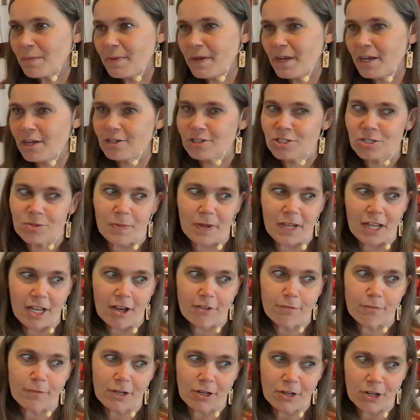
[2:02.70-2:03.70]
parents to pay
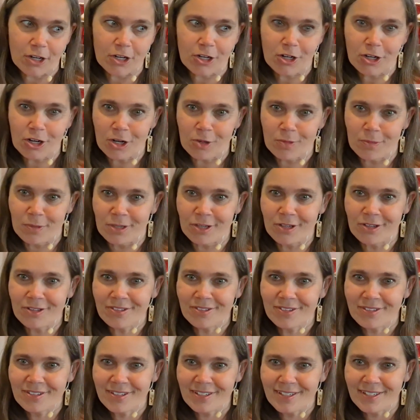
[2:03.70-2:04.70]
off my credit card bill
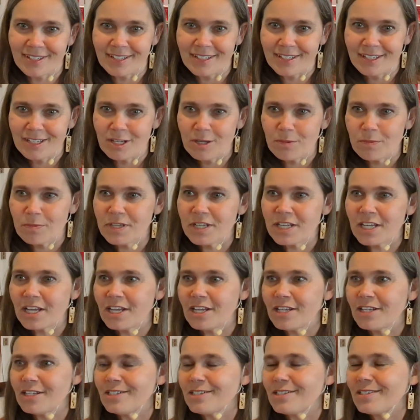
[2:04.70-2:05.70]

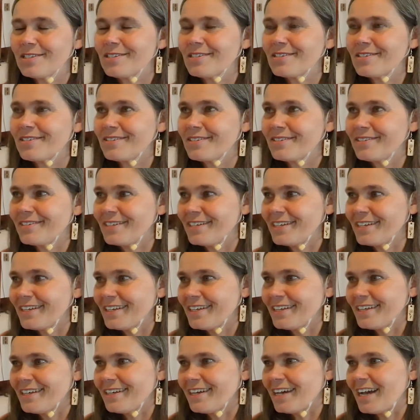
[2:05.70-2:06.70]
because
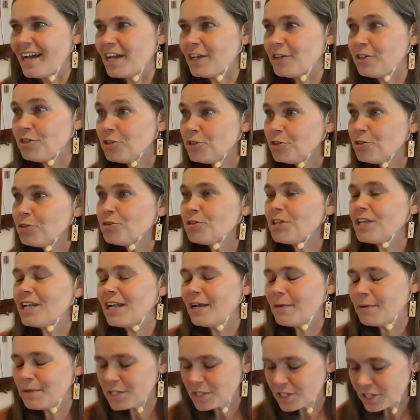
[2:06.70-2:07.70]
I knew that
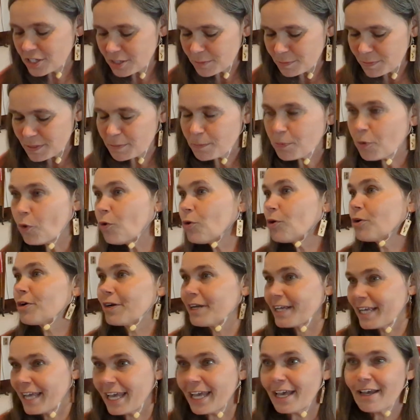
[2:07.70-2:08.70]
I was going to be poor
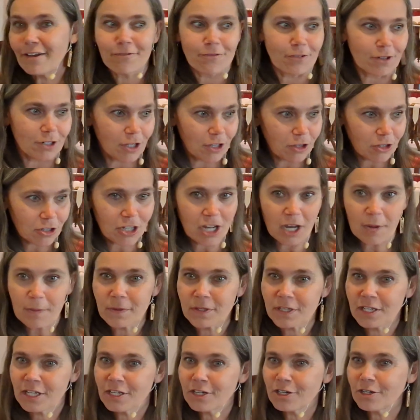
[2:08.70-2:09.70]
again for another
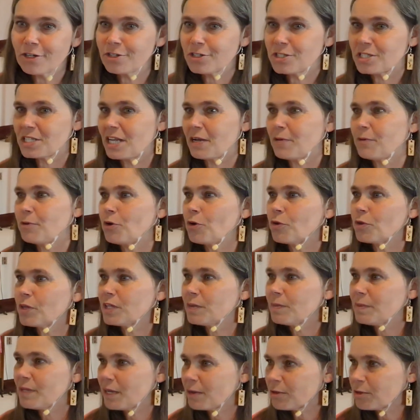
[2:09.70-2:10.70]
couple years, and I would
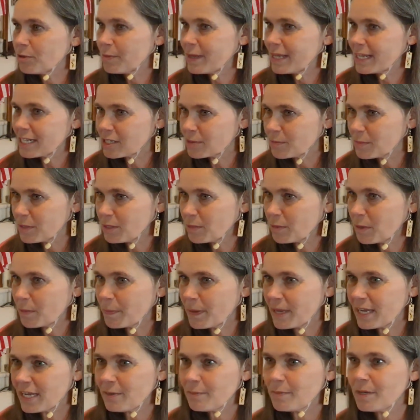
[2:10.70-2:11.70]
only be able to make the minimum
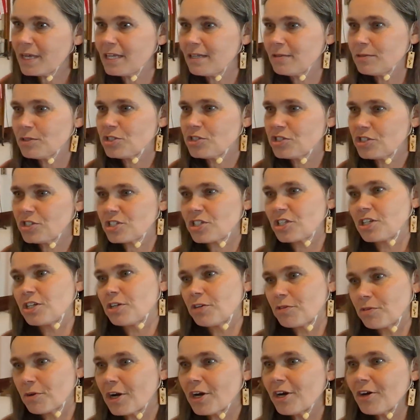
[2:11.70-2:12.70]
payment, and it was just going
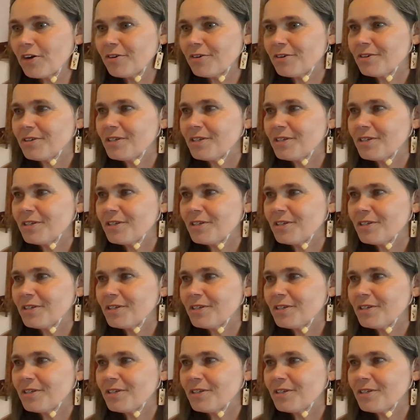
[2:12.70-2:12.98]
to grow.